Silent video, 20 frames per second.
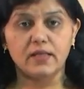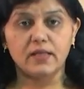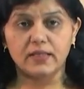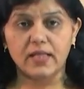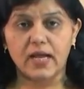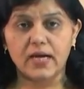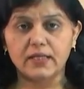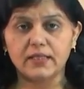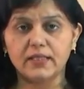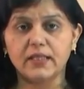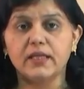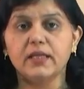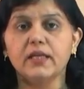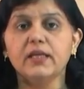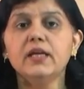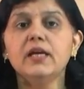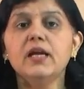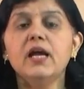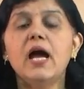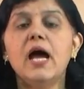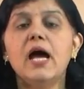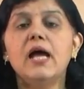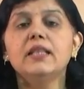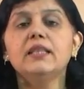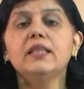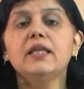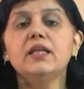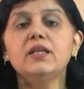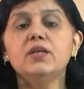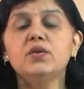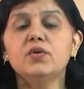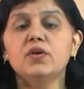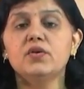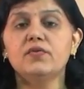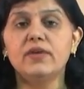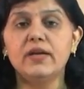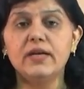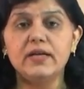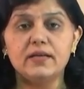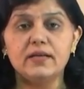that thing, and then your
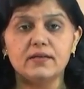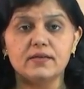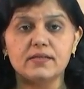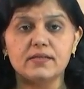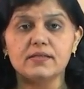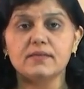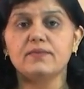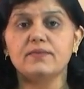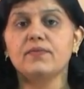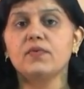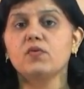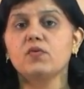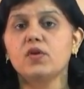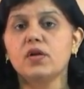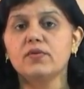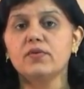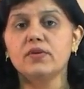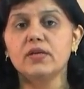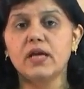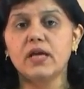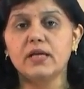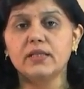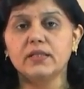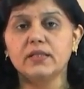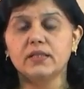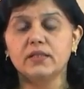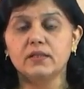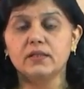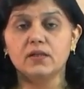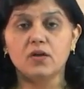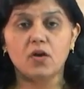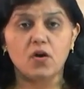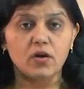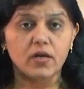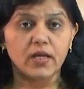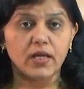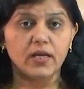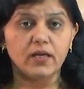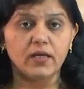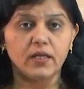vendors, whatever are there,
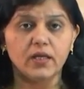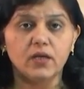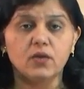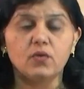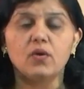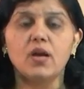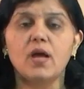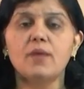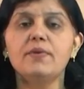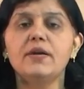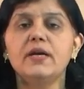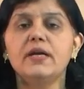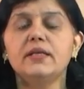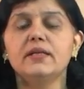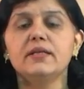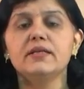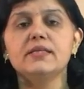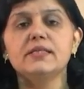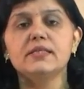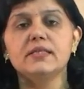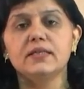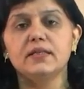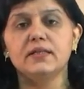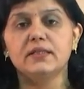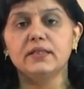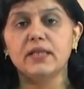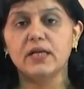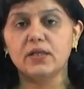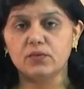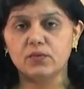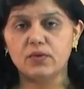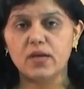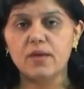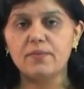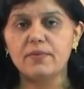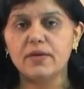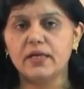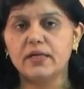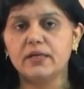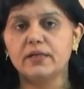or any collaborator is there, that
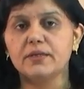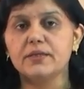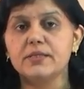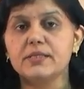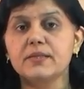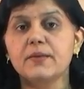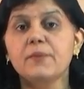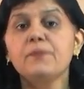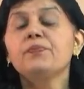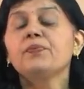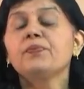collaborators.